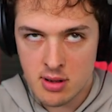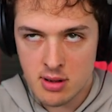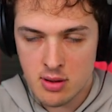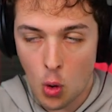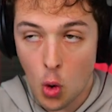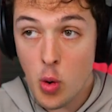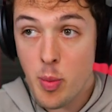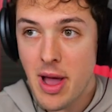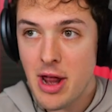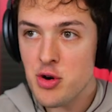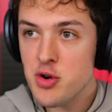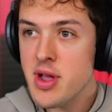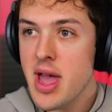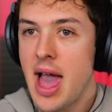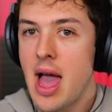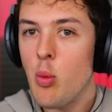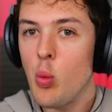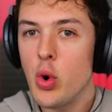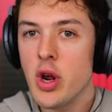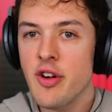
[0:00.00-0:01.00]
Or better
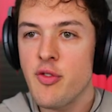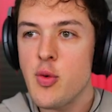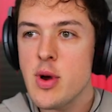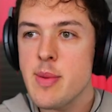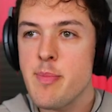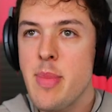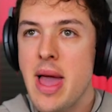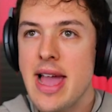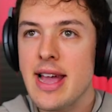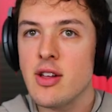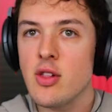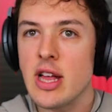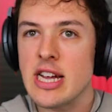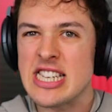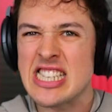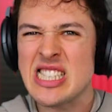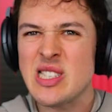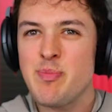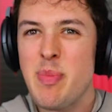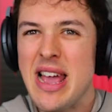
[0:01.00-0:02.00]
yet, what if we make like
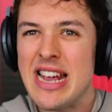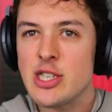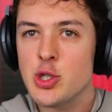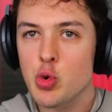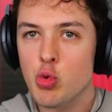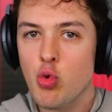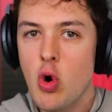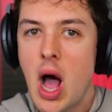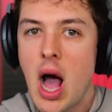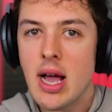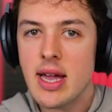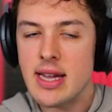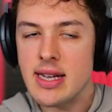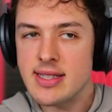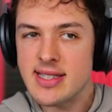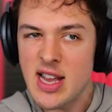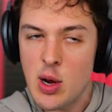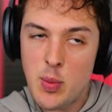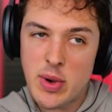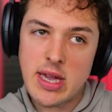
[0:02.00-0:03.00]
space
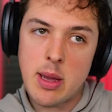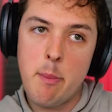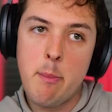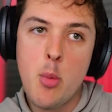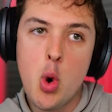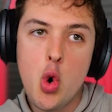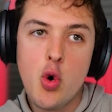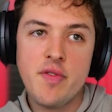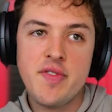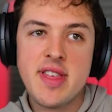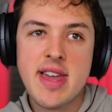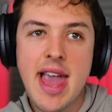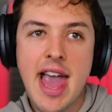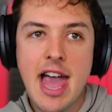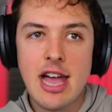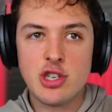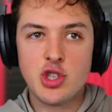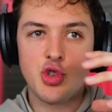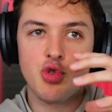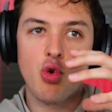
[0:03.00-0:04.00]
rockets and we can move the
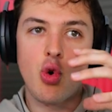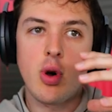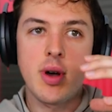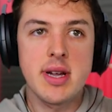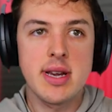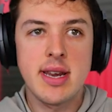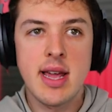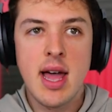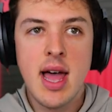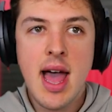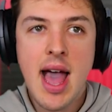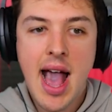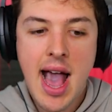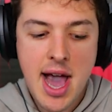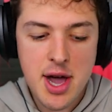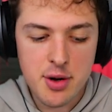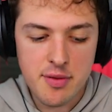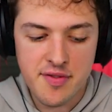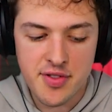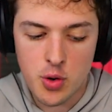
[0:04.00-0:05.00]
asteroid
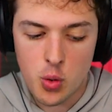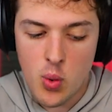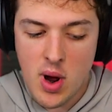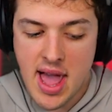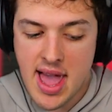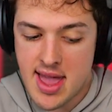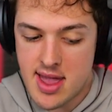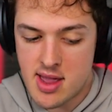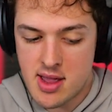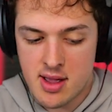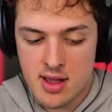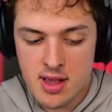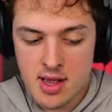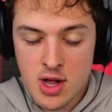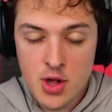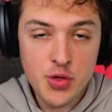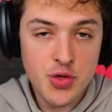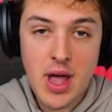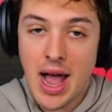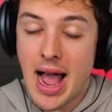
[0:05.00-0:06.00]
out of the way?
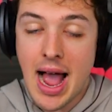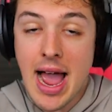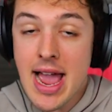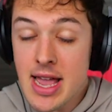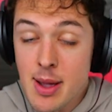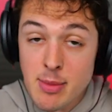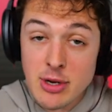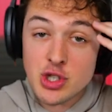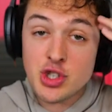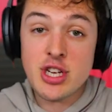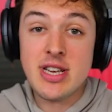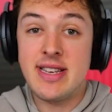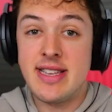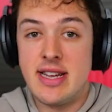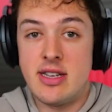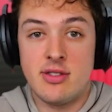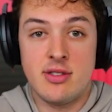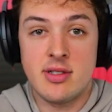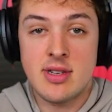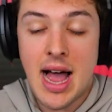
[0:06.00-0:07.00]
I am a
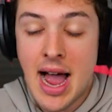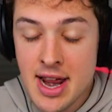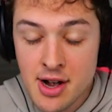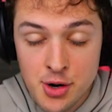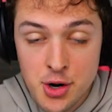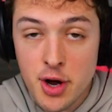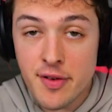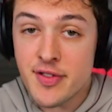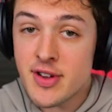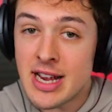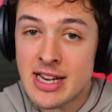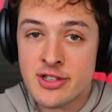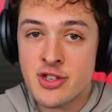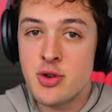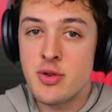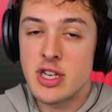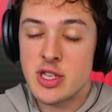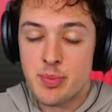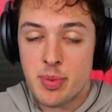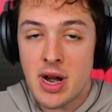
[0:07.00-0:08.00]
genius. I don't know if you guys knew
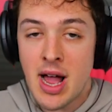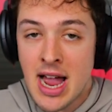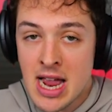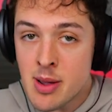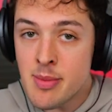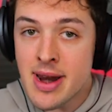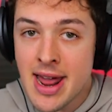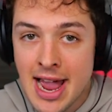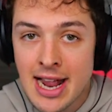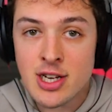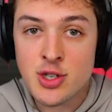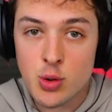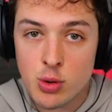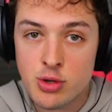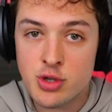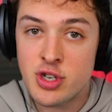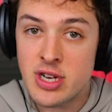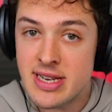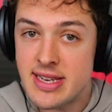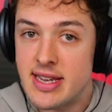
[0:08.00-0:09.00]
this, but I am an actual
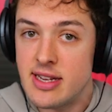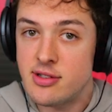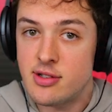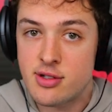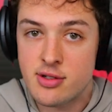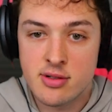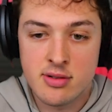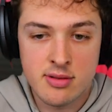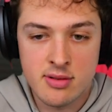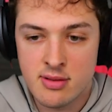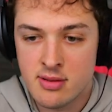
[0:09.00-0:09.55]
genius.